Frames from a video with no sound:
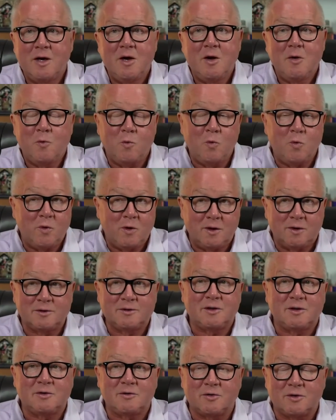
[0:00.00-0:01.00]
will
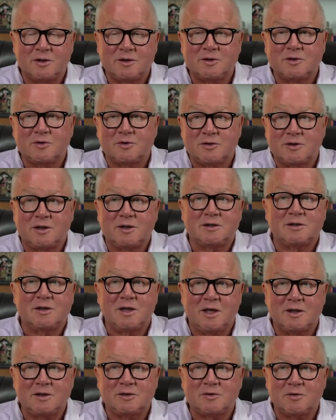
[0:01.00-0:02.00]
decrease your
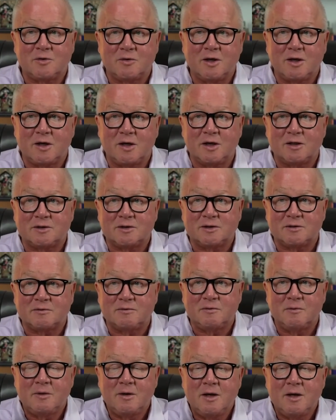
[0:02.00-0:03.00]
testosterone. It causes
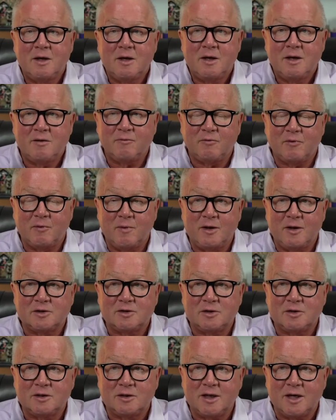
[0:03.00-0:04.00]

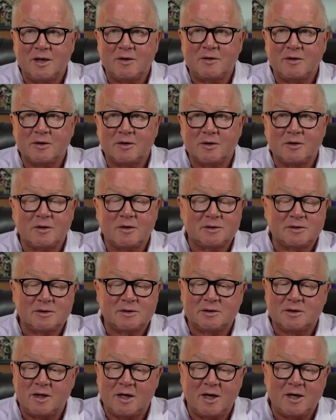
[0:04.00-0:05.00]
inflammation down there. It's
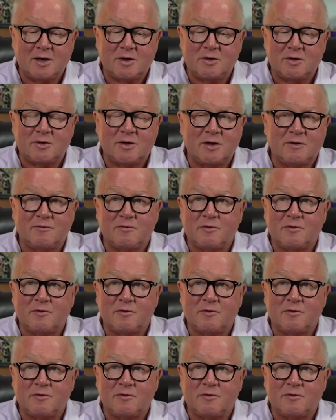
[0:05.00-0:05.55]
not a good thing for